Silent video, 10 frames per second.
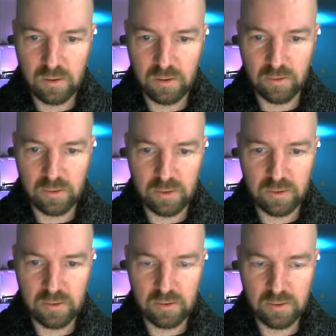Okay.
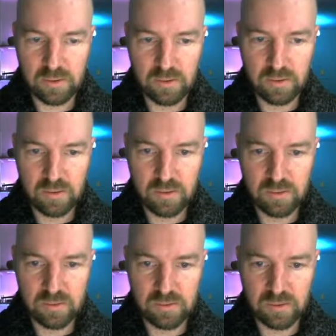
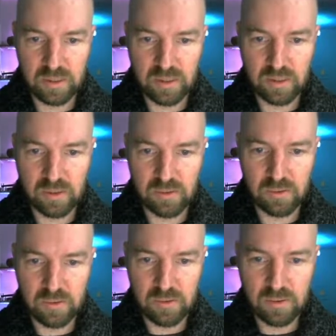So now
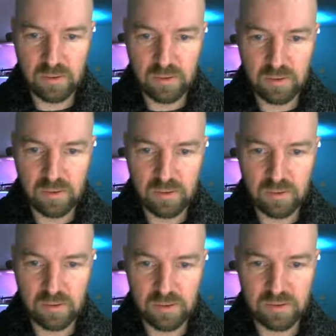
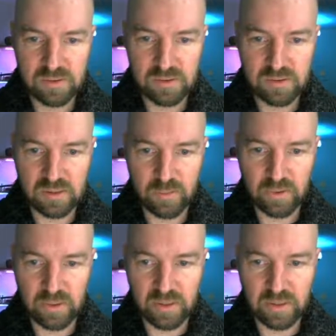let's just double
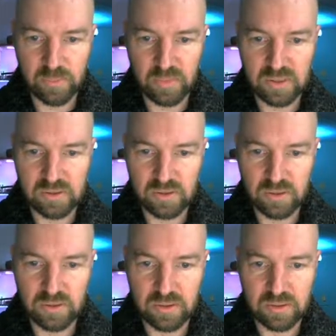click and make
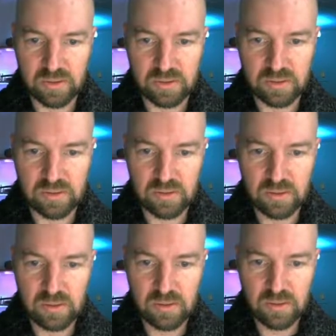sure that this is,
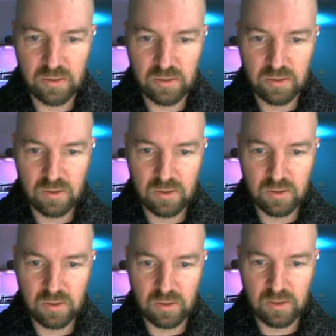
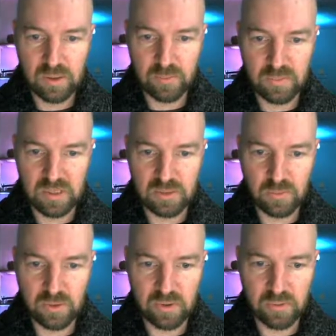oh yep, that's
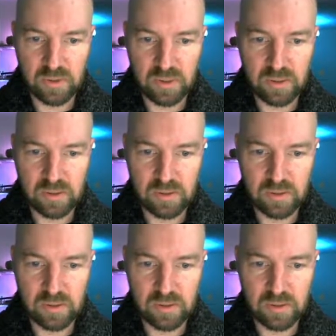working right.